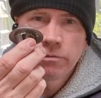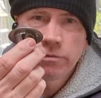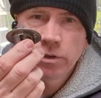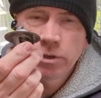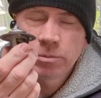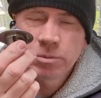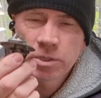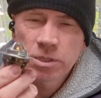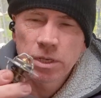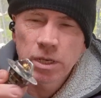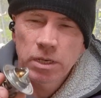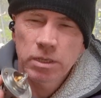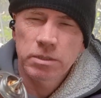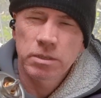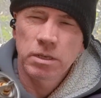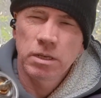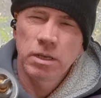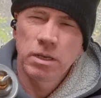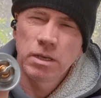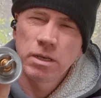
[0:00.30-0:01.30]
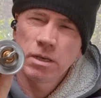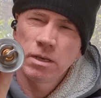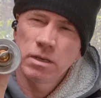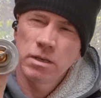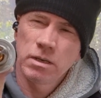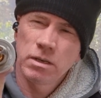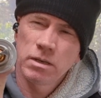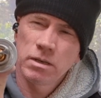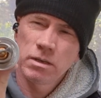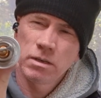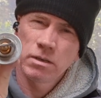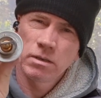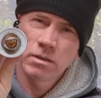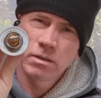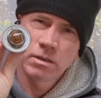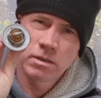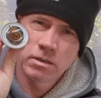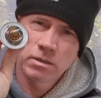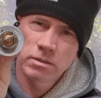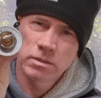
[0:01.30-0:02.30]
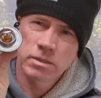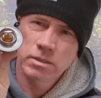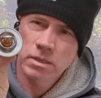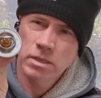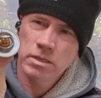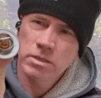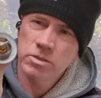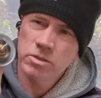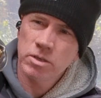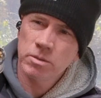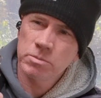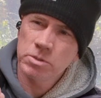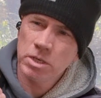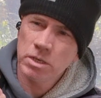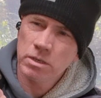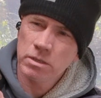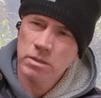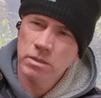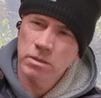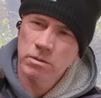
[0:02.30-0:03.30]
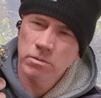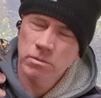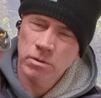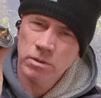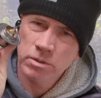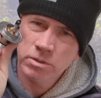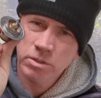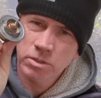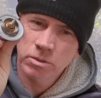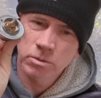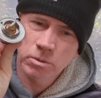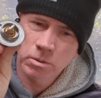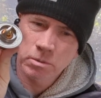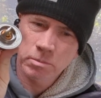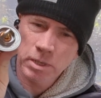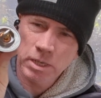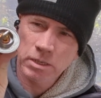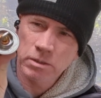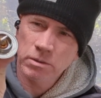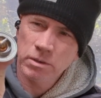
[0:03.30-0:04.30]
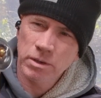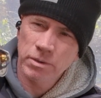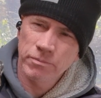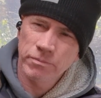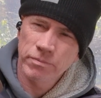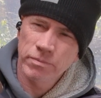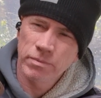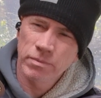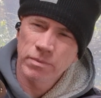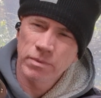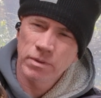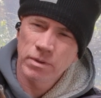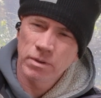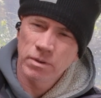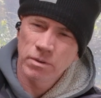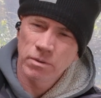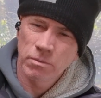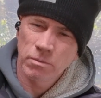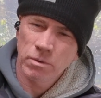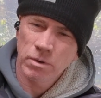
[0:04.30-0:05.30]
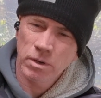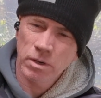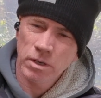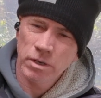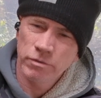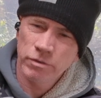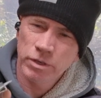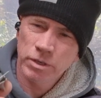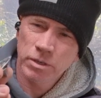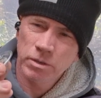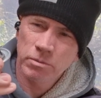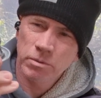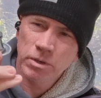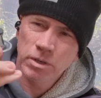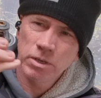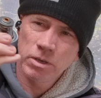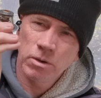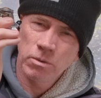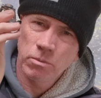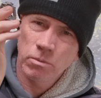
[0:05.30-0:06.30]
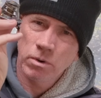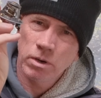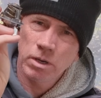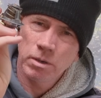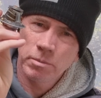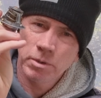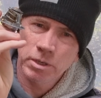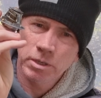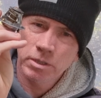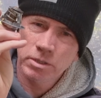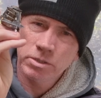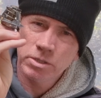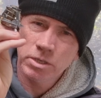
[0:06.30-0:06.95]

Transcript: Thermostats. Today's subject, what's it all about? Why have I got one? Why am I going to